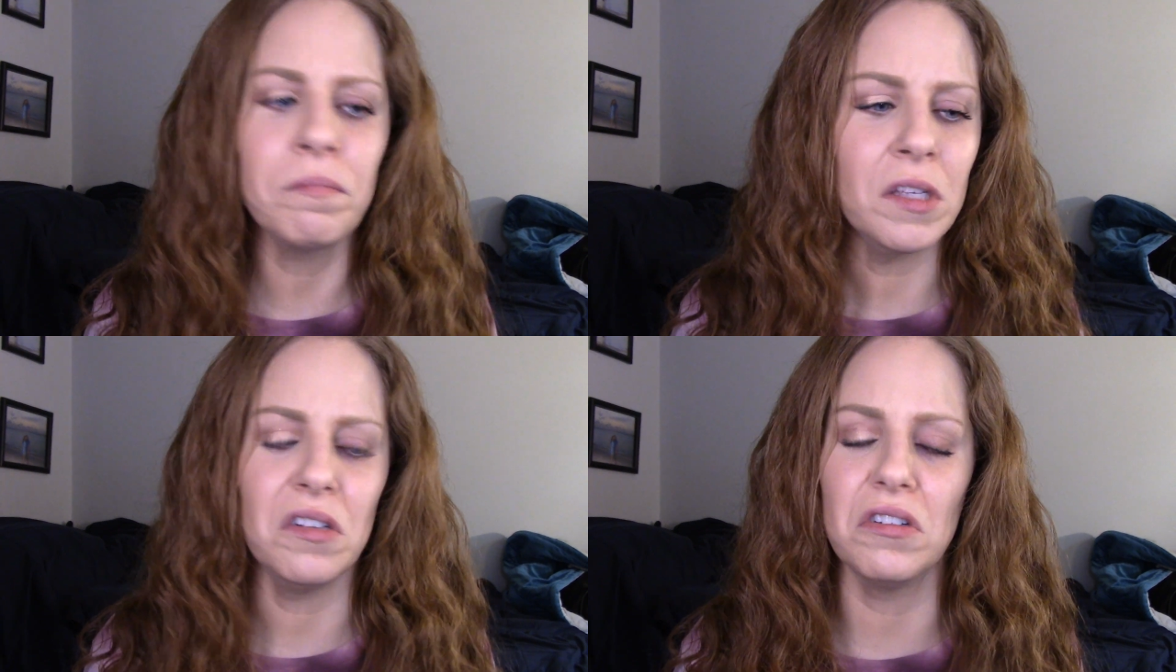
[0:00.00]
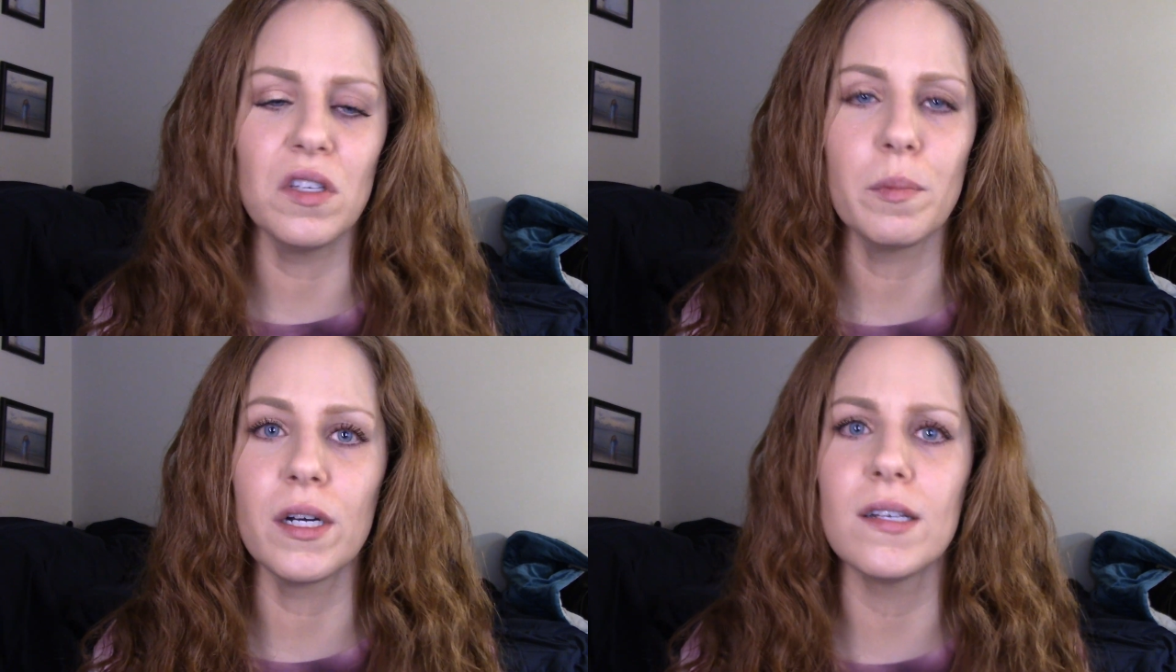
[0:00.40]
It's just a
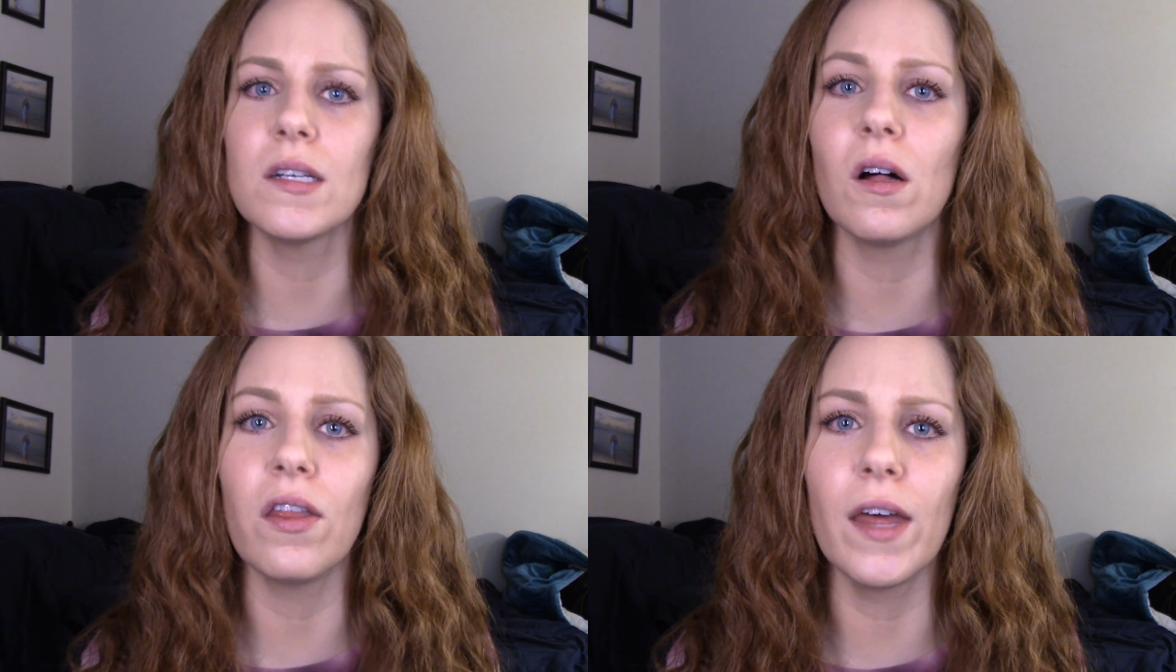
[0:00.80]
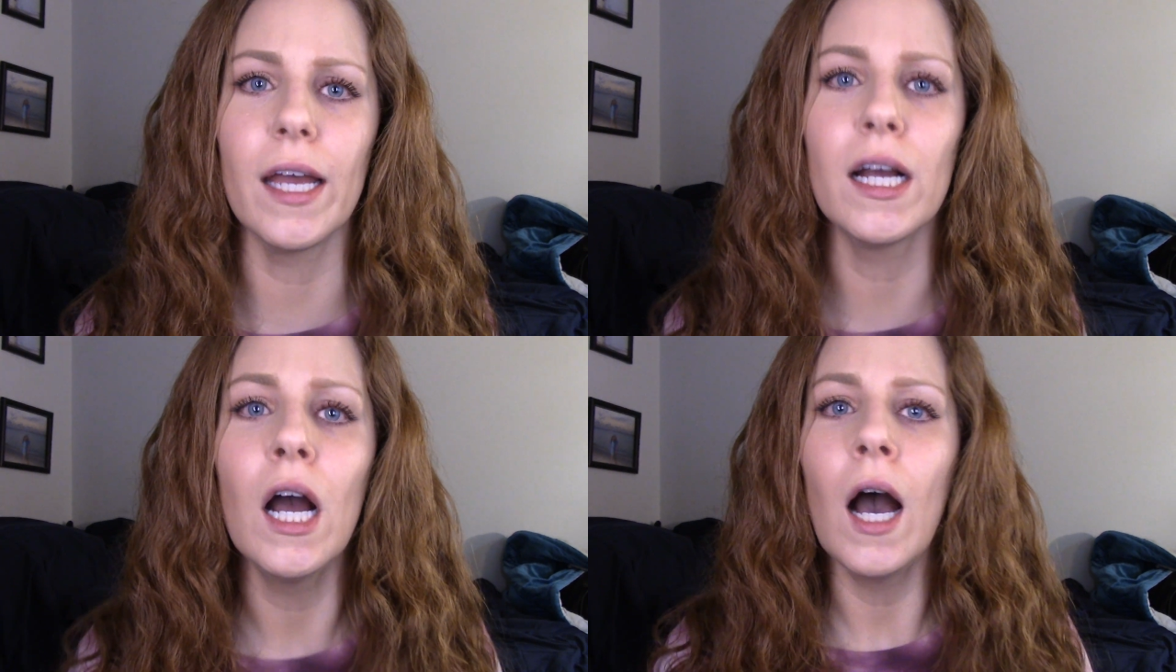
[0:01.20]
personal
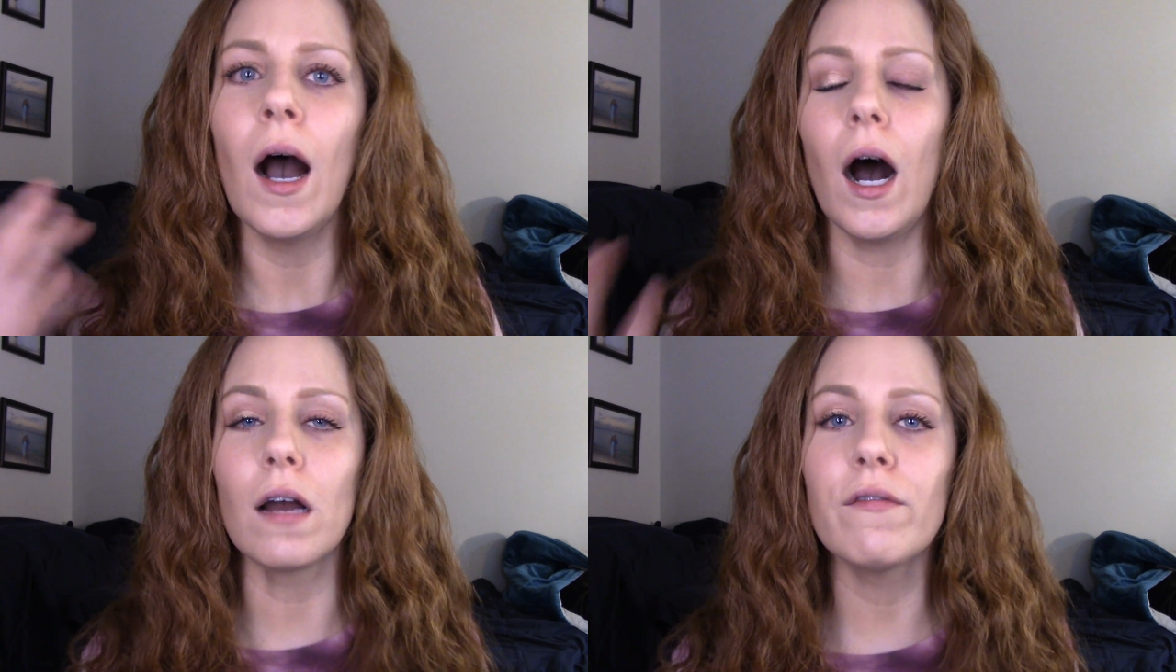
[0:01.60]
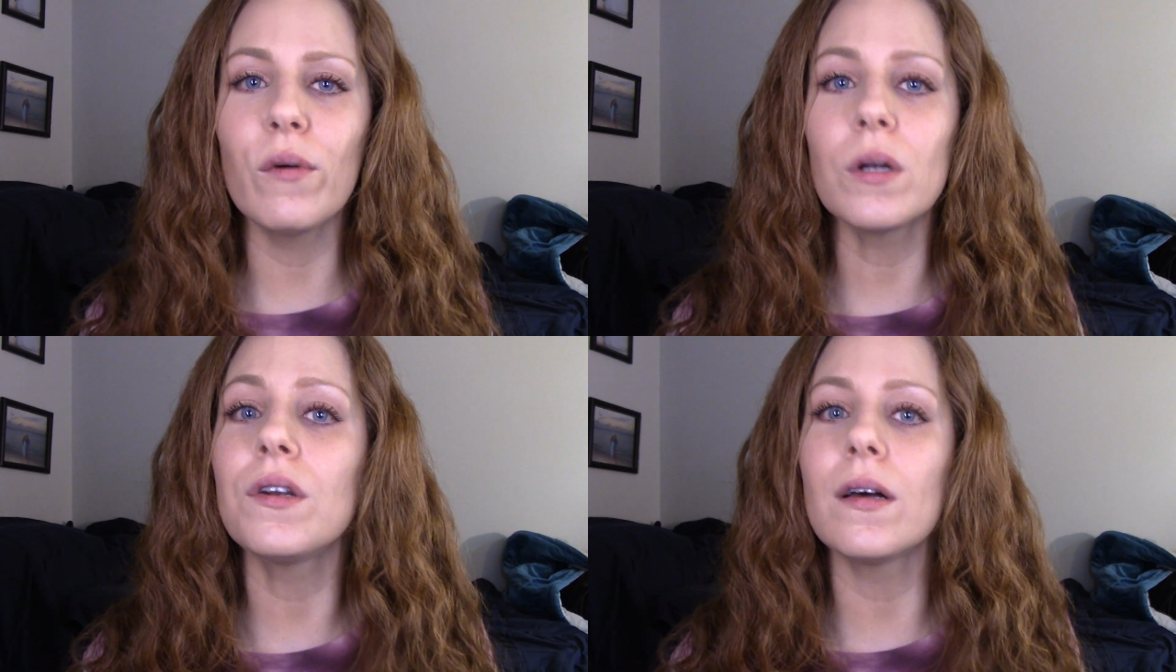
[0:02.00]
thing.
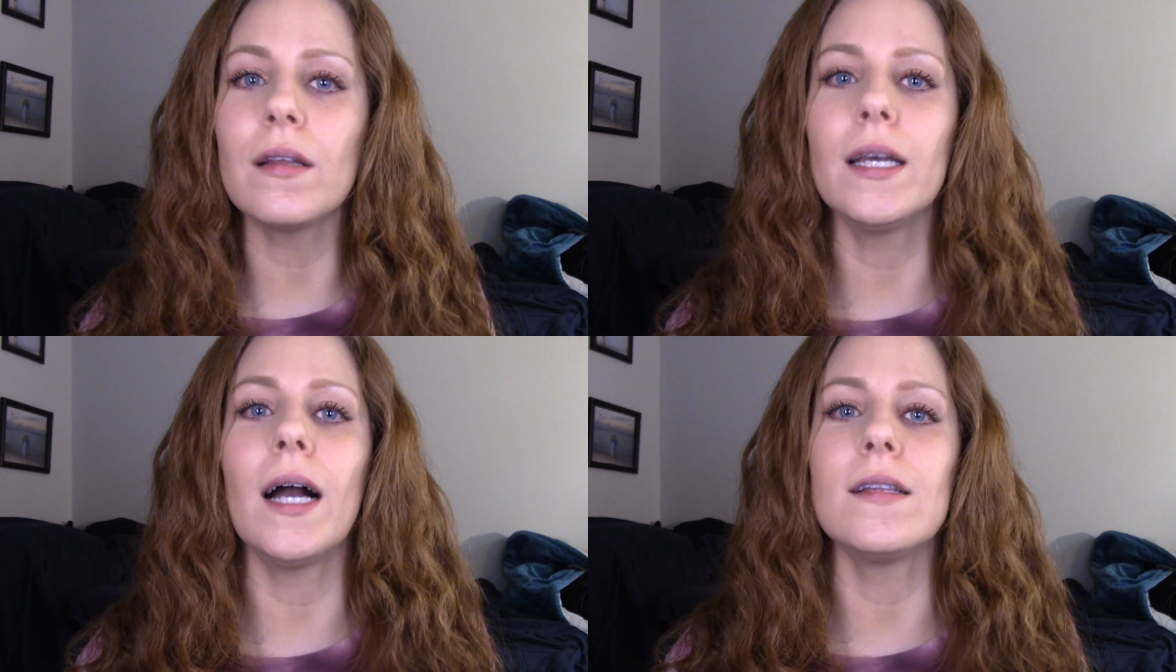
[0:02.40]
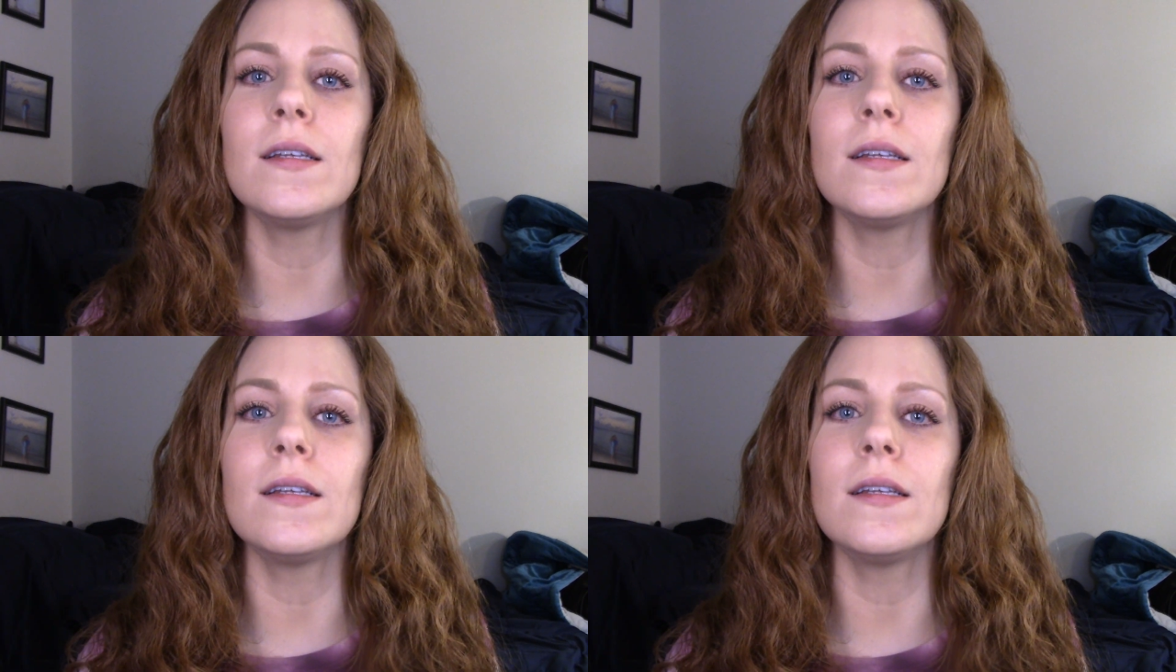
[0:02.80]
Unfortunately, I did